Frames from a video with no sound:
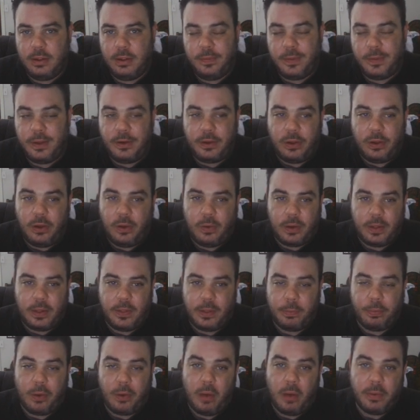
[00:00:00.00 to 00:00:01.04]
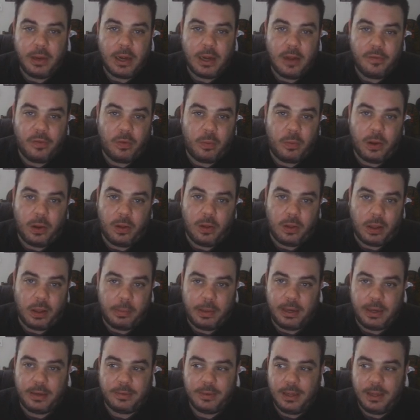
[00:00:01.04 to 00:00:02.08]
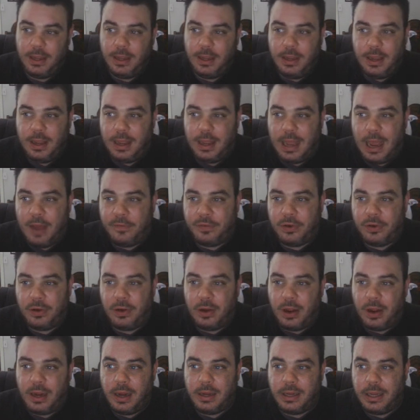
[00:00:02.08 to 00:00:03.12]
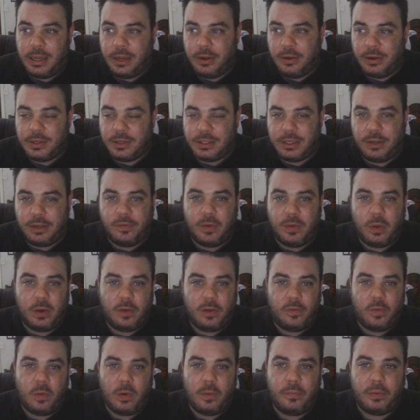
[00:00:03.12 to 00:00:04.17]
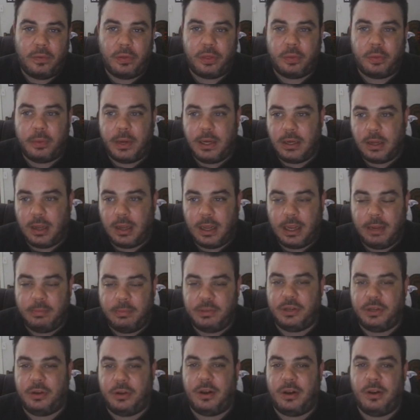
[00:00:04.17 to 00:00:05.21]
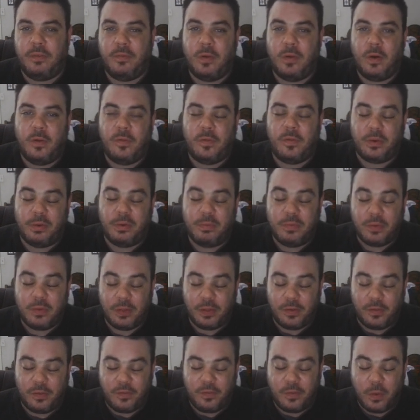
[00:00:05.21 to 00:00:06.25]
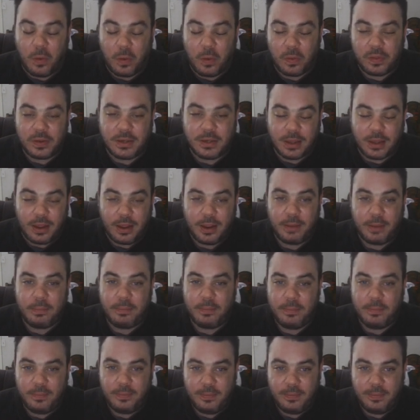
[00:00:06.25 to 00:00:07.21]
They don't, and they probably never will. I mean, after 9 years, you voted for him for three times, you're going to vote for him for the fourth time?